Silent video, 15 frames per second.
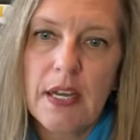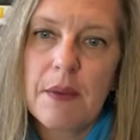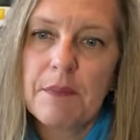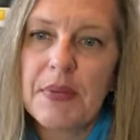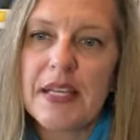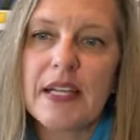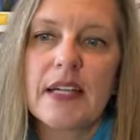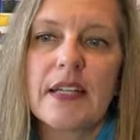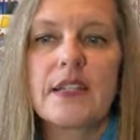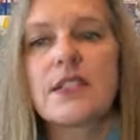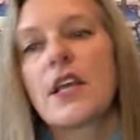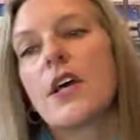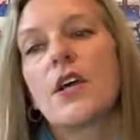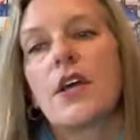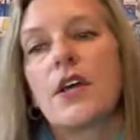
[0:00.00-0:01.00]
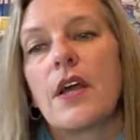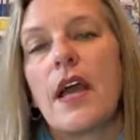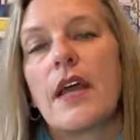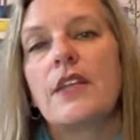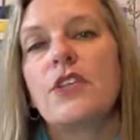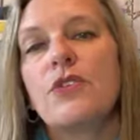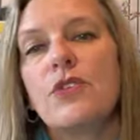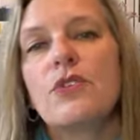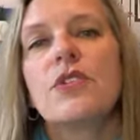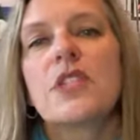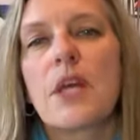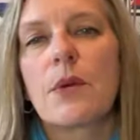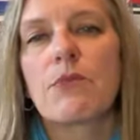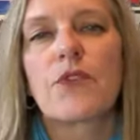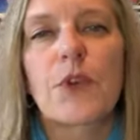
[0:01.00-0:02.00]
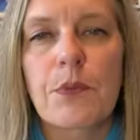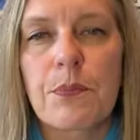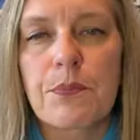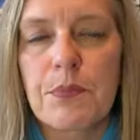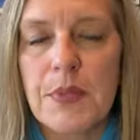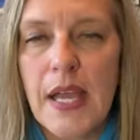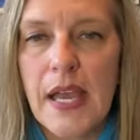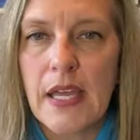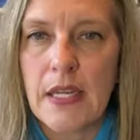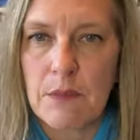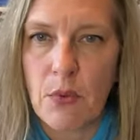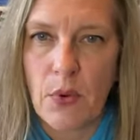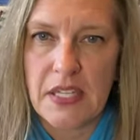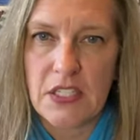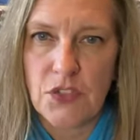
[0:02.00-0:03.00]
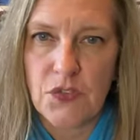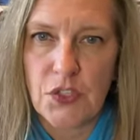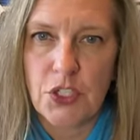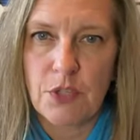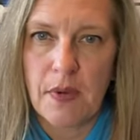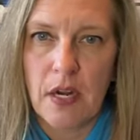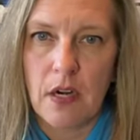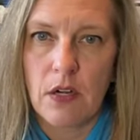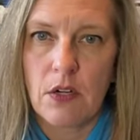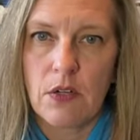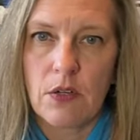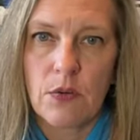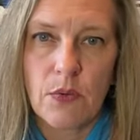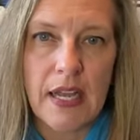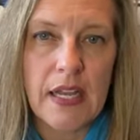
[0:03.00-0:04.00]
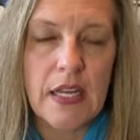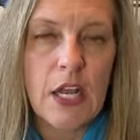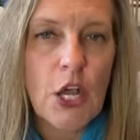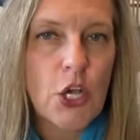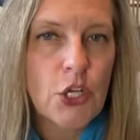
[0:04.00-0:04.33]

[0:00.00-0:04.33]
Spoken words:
because and you use them for planning points for tomorrow, right?